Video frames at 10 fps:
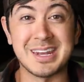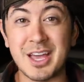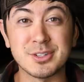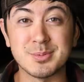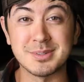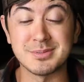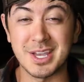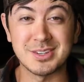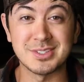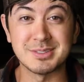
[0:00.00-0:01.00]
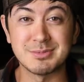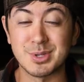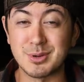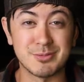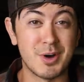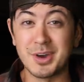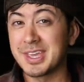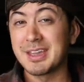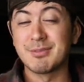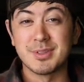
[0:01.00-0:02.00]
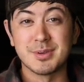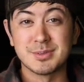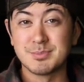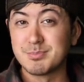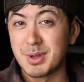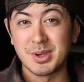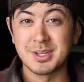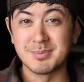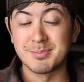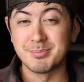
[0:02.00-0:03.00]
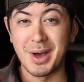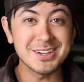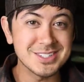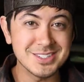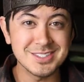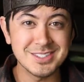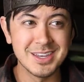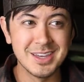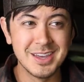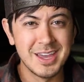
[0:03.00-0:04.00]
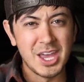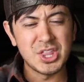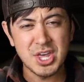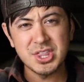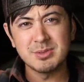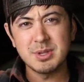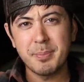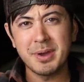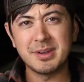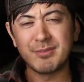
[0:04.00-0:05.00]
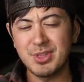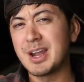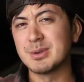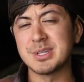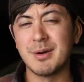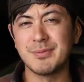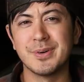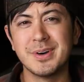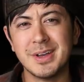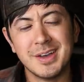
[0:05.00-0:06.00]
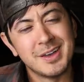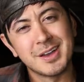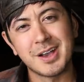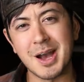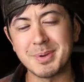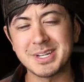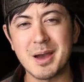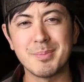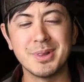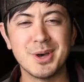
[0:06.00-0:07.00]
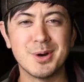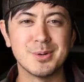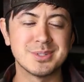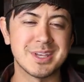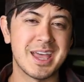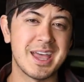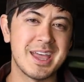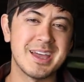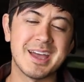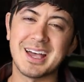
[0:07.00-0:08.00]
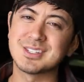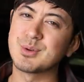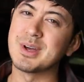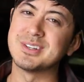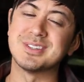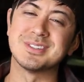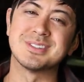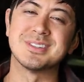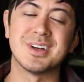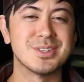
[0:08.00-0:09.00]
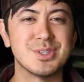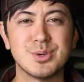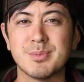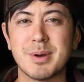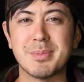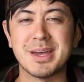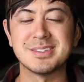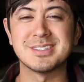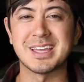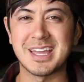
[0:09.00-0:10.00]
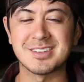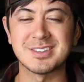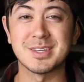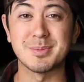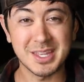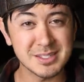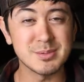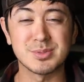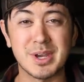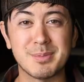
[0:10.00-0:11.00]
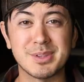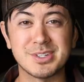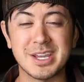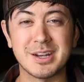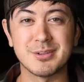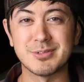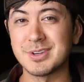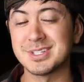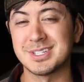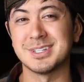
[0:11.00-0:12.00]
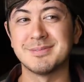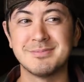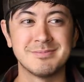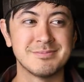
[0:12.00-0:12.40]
announcement section. So if all you came for those Pelican boxes, hit that thumbs up button if you thought it was helpful. Comment down below, say hey, ask questions. I'll do my best to answer them, and get subscribed to the channel if you're into